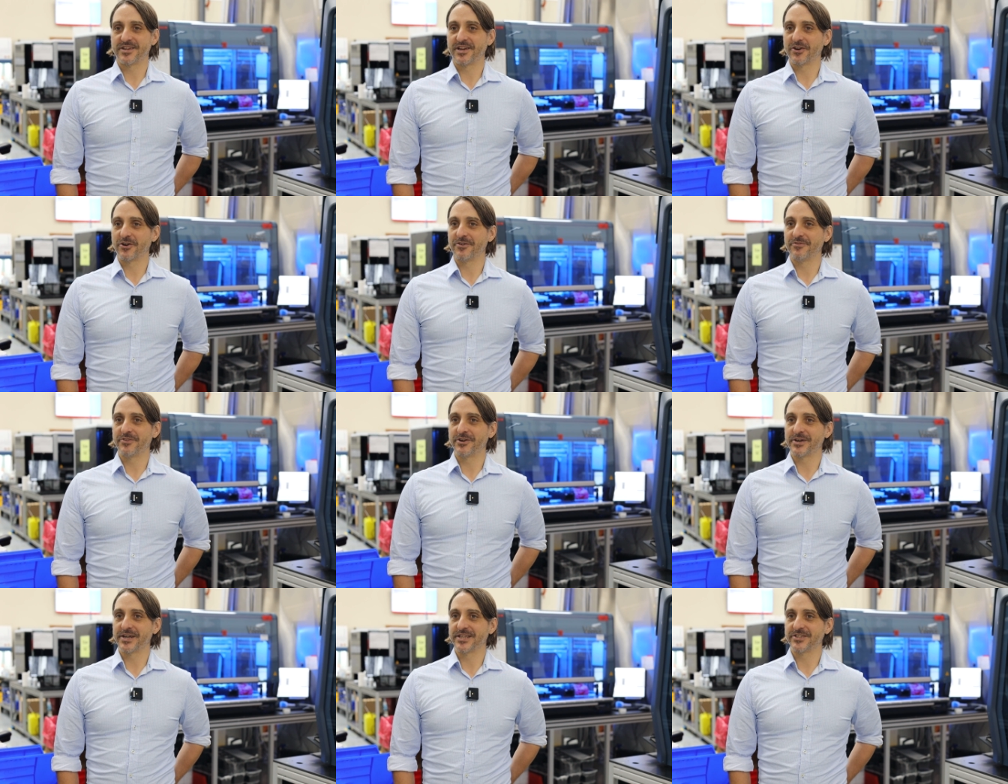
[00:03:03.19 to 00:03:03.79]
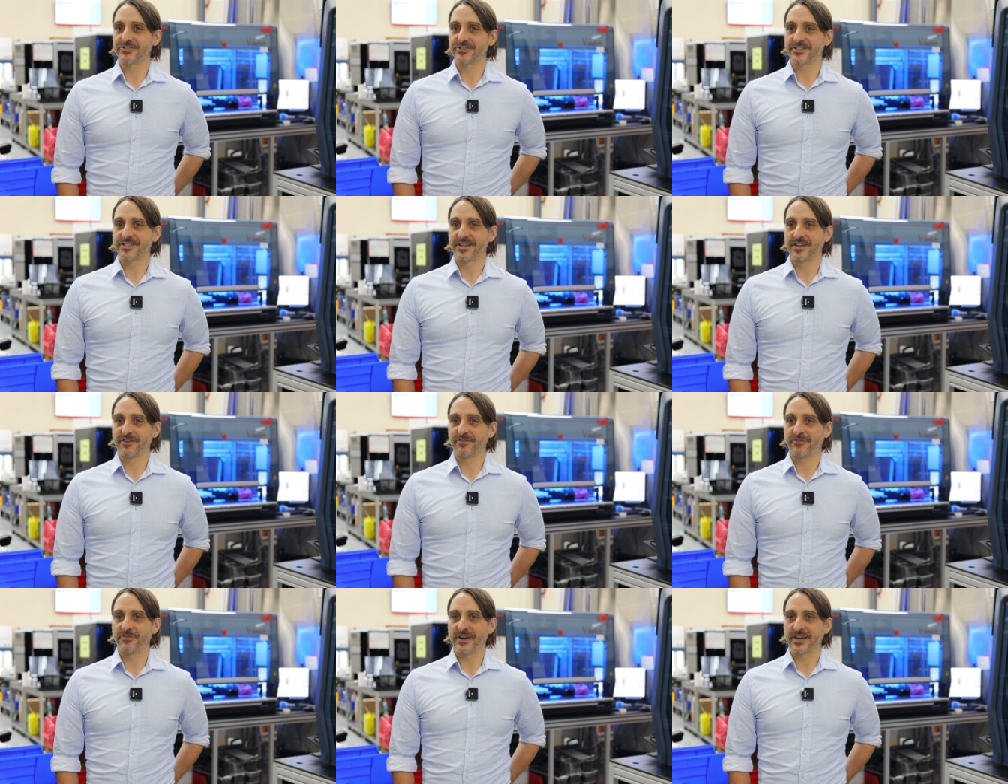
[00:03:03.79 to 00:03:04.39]
and I got very
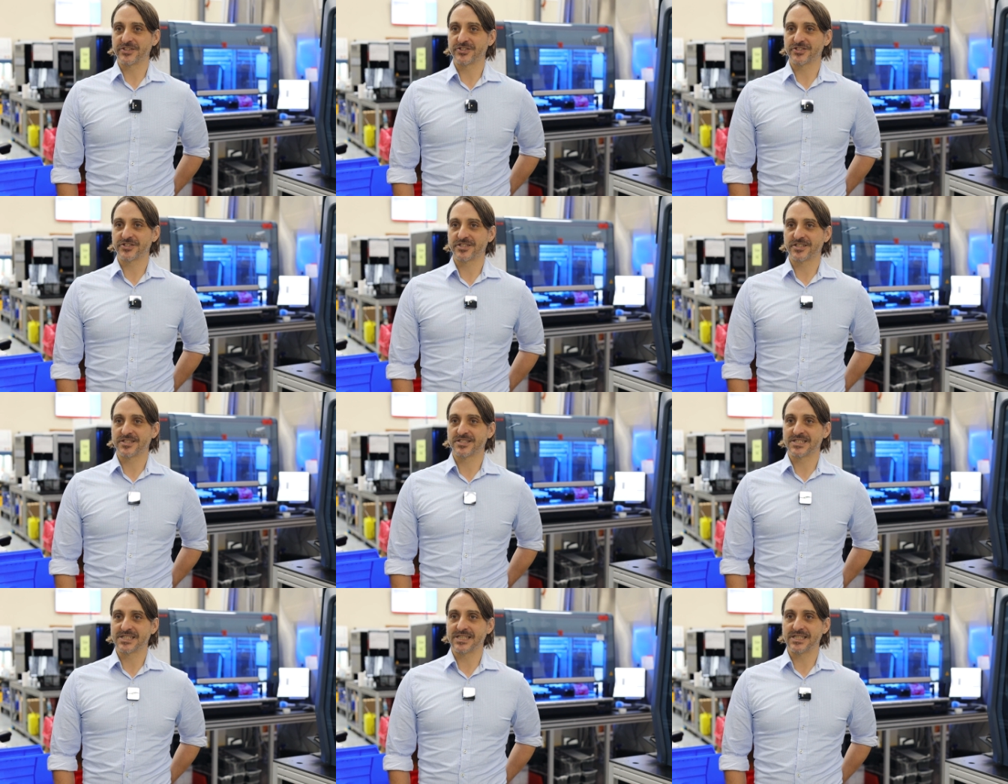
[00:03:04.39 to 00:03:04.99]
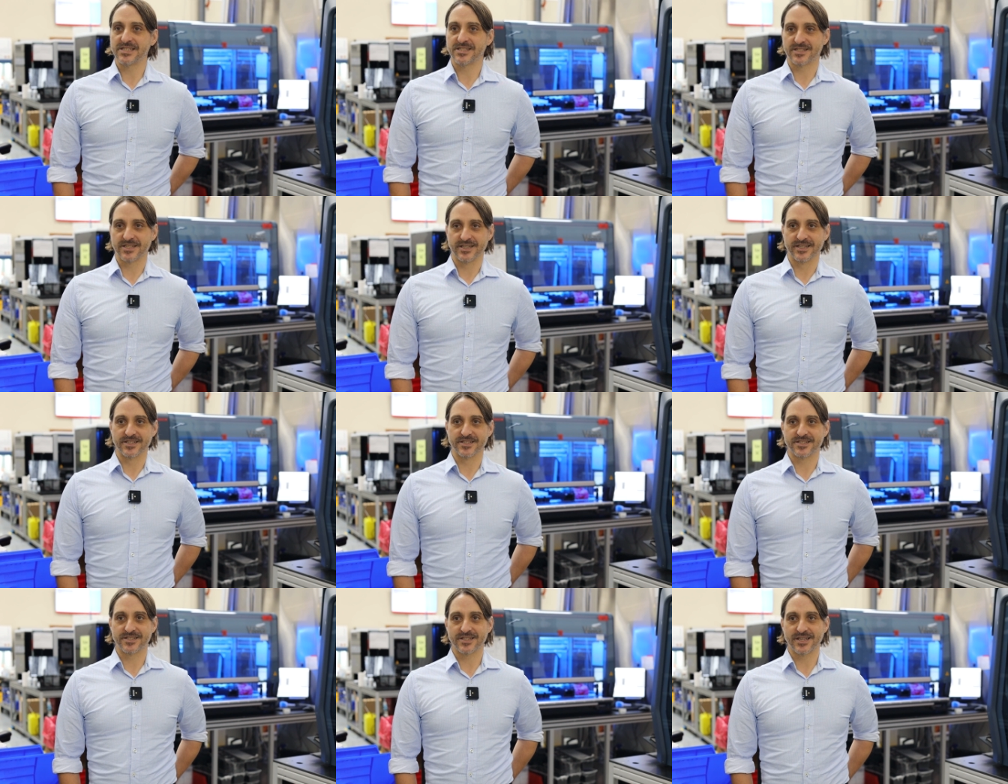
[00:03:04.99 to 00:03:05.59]
interested in infectious
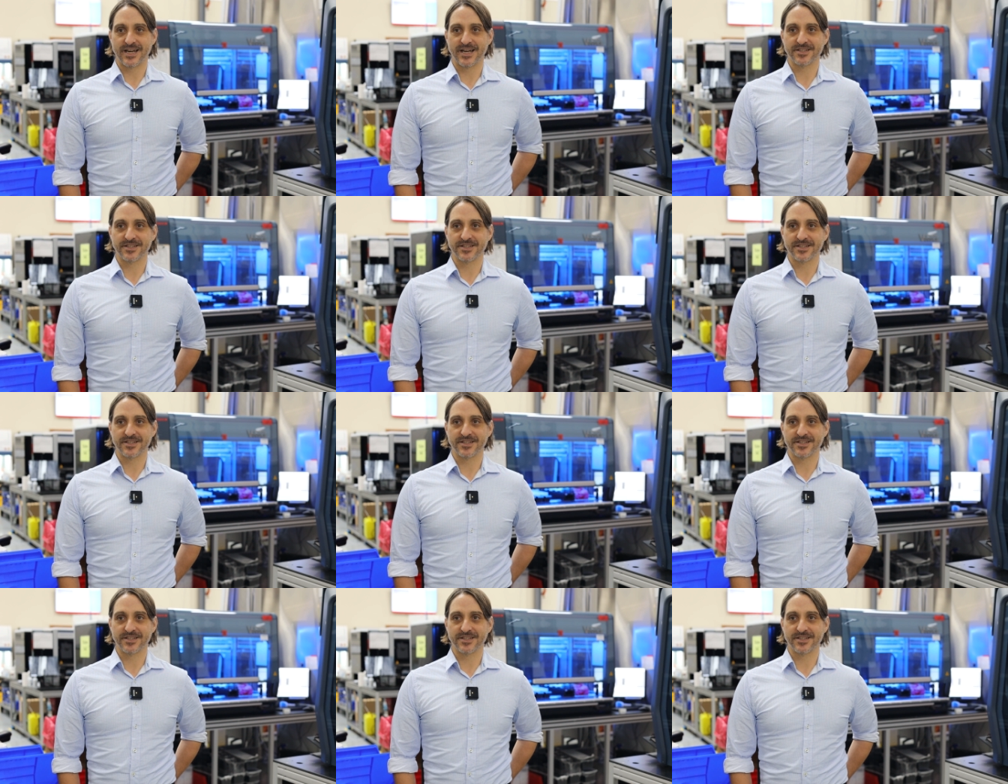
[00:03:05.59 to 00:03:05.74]
diseases.